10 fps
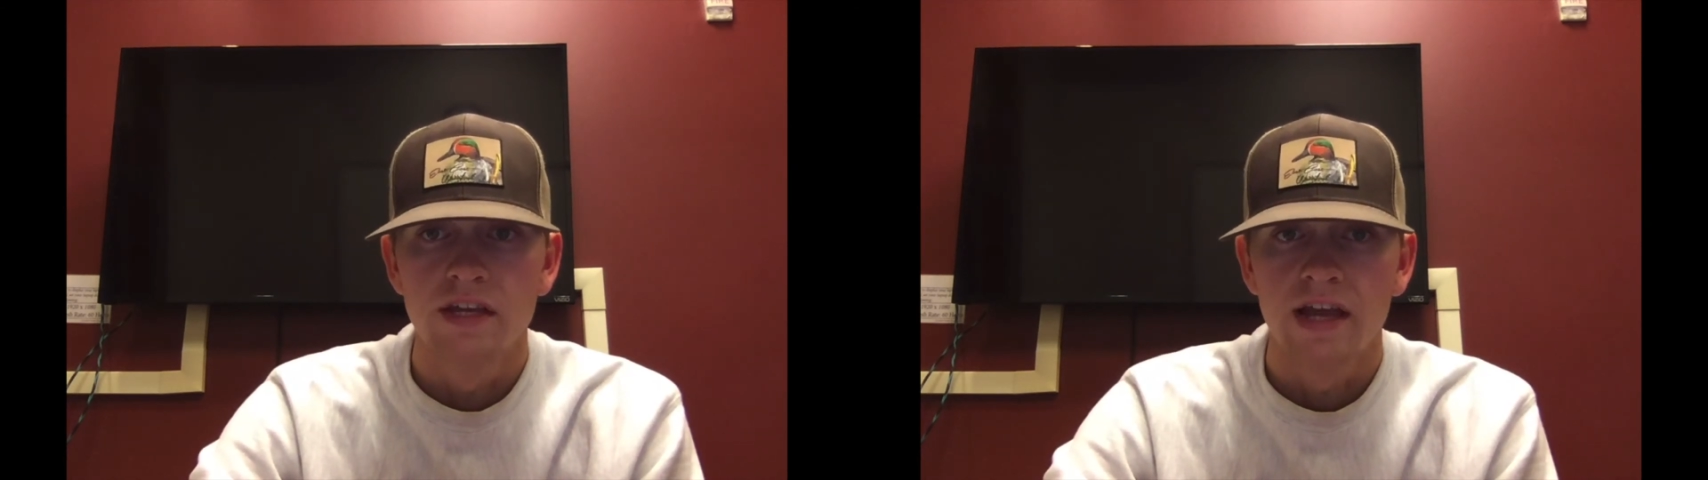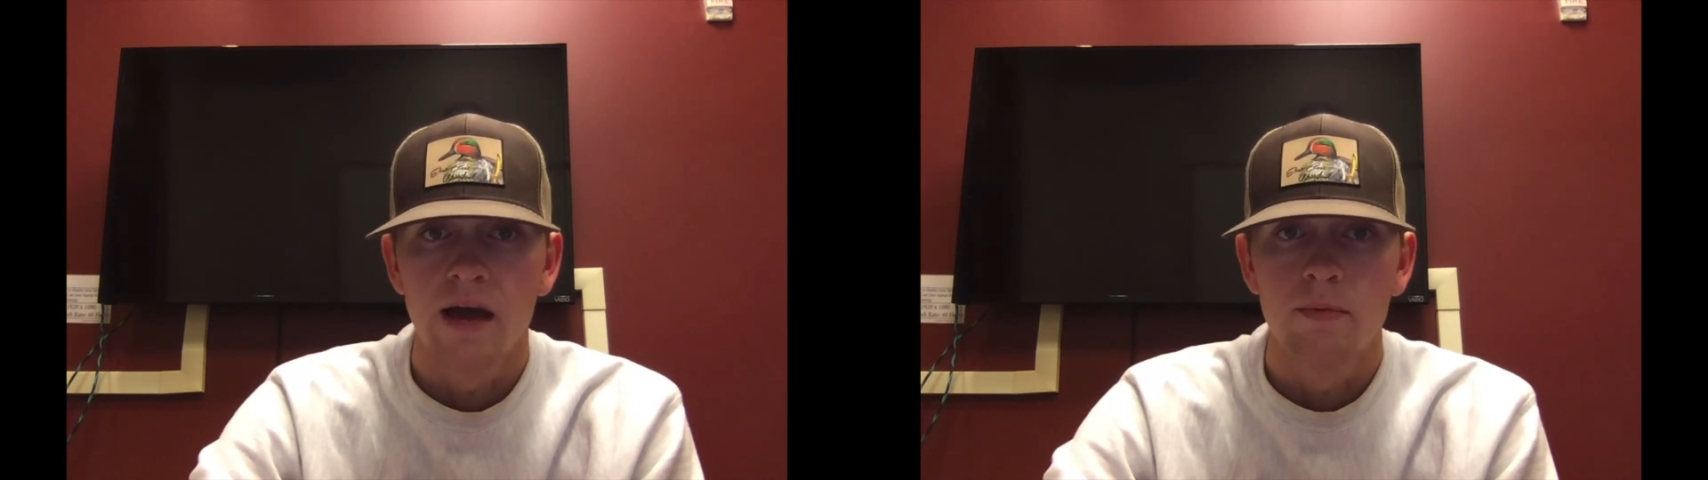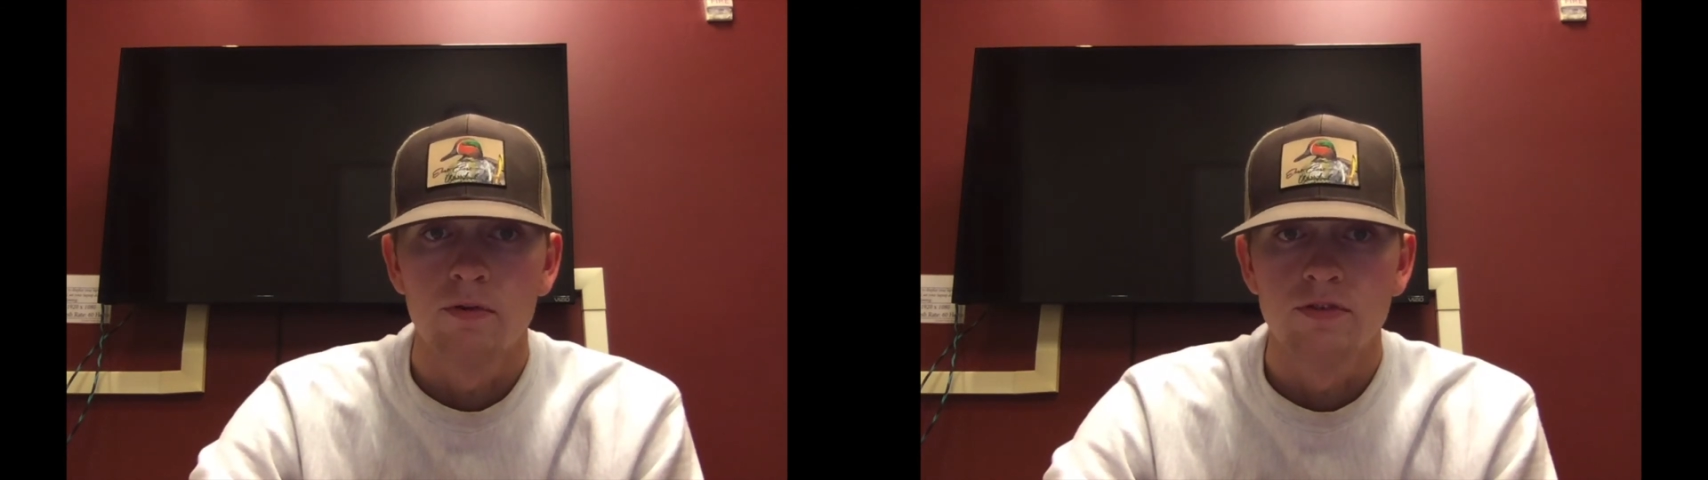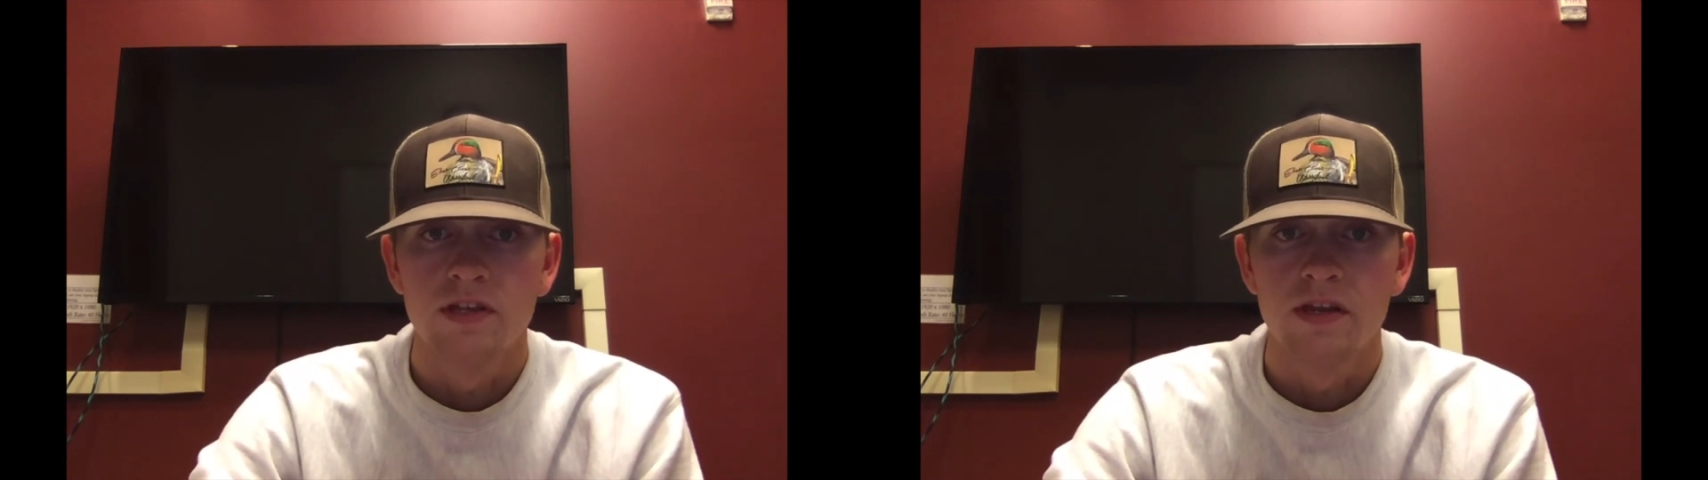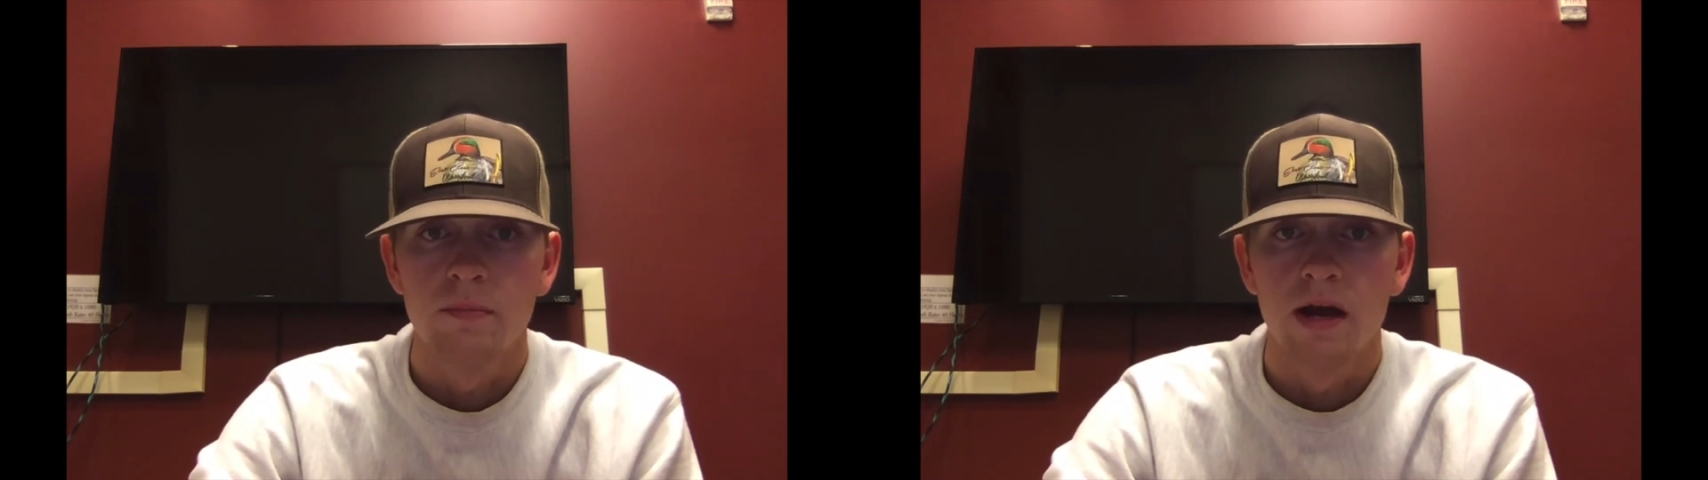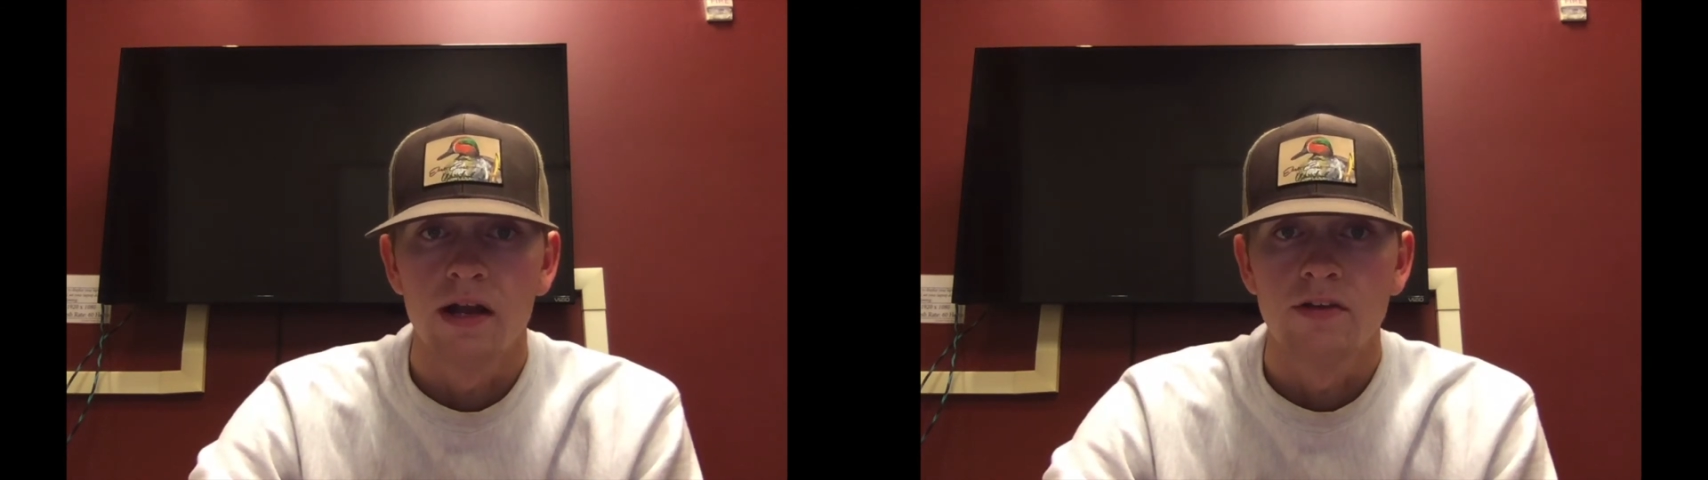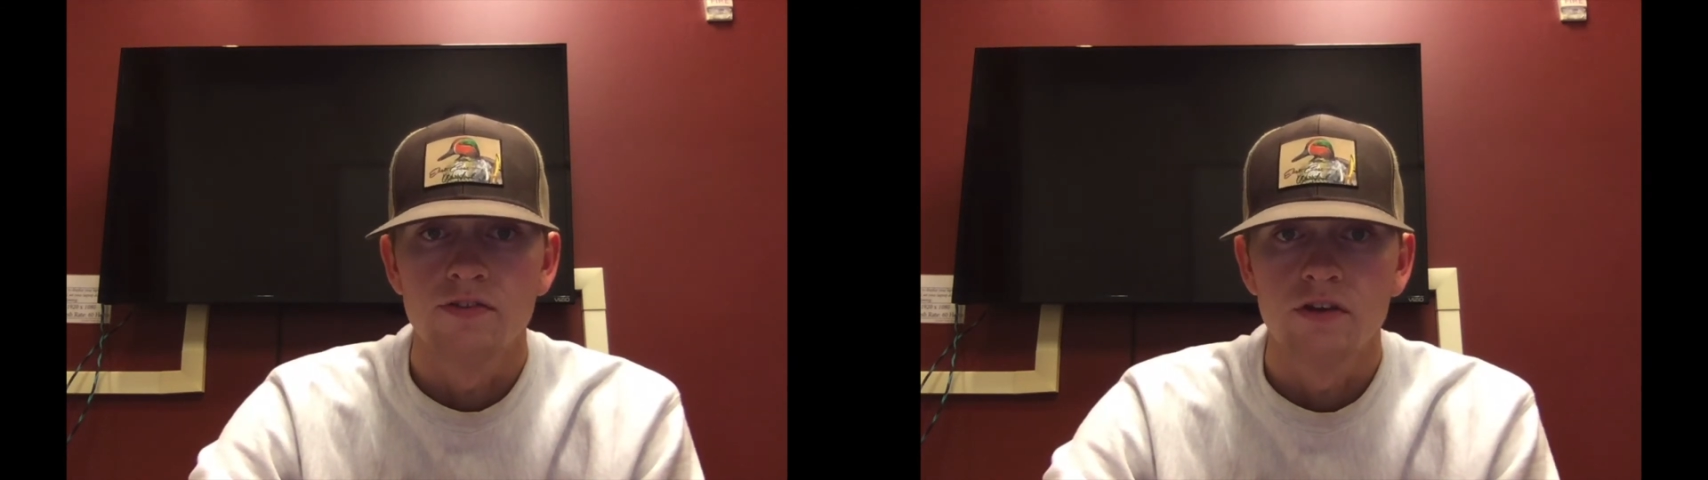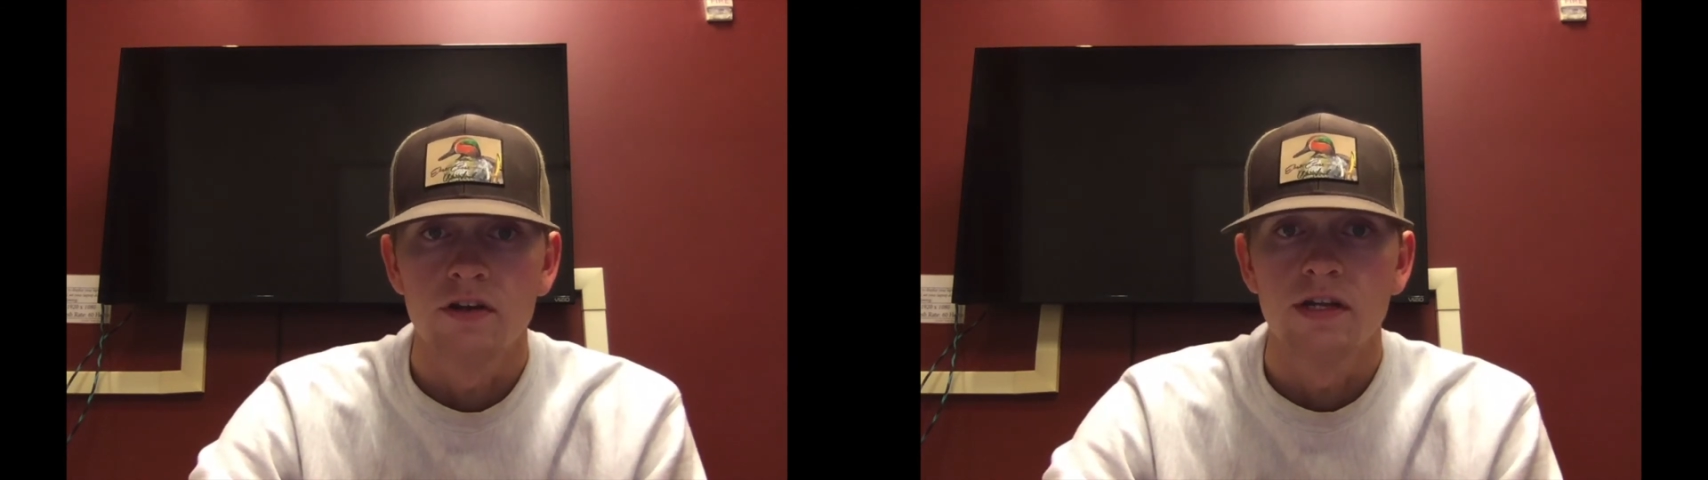the capital city by
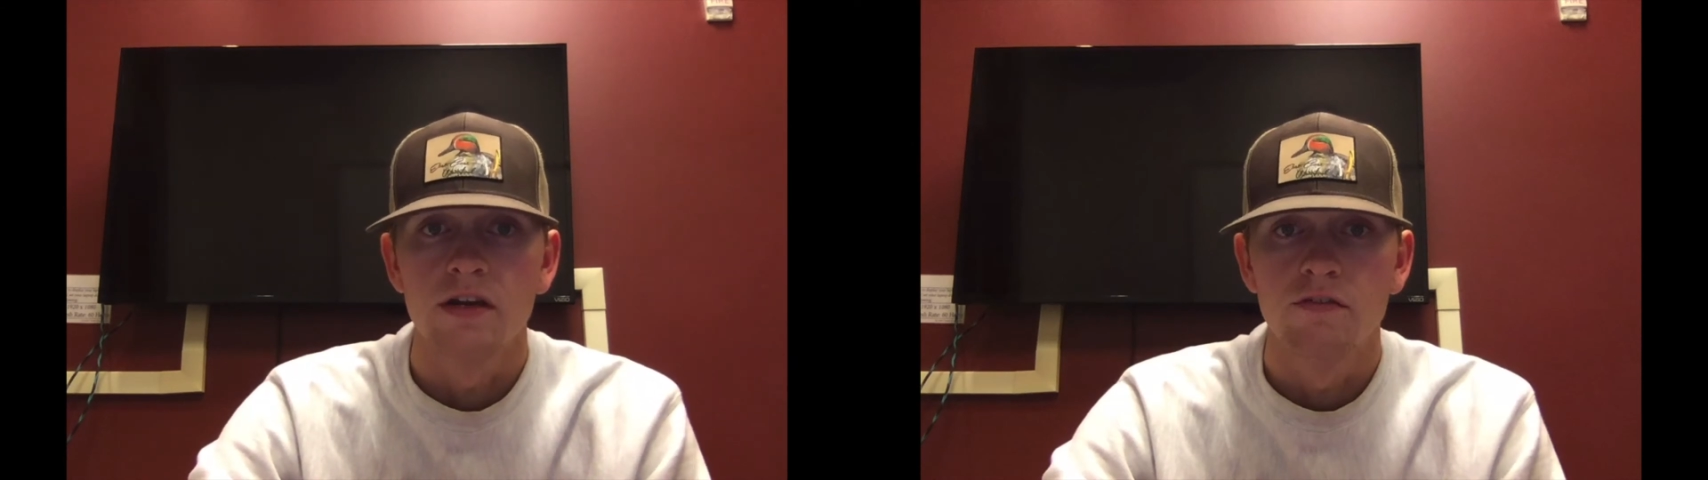constructing